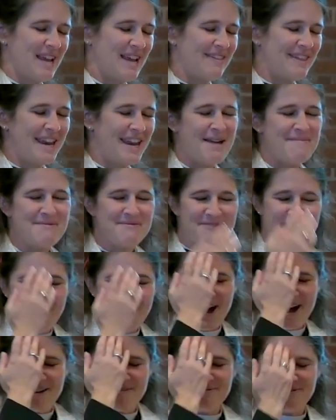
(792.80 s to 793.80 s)
In the name of
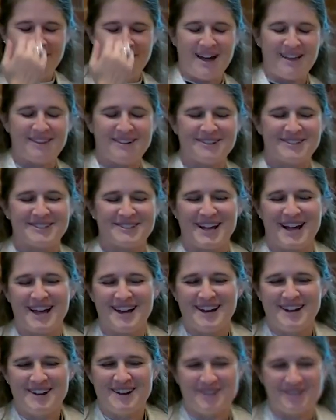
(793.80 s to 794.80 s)
God, Father,
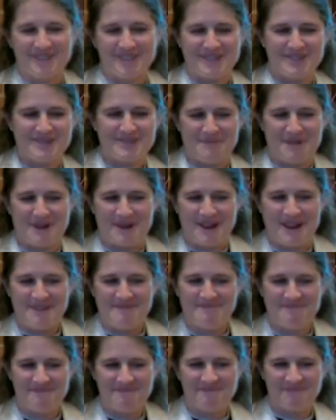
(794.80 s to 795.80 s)
Son, and Holy
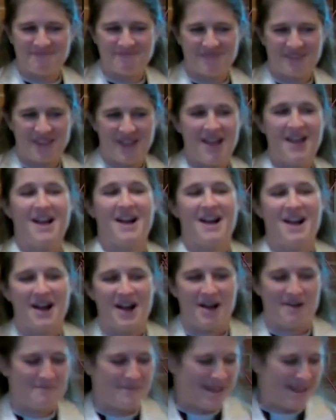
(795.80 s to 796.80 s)
Spirit,
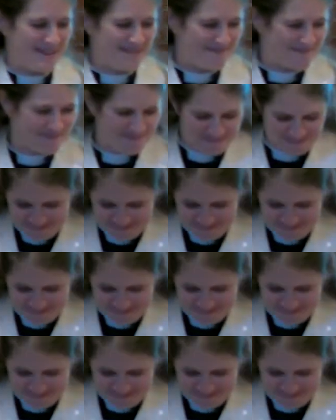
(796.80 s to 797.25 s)
Amen.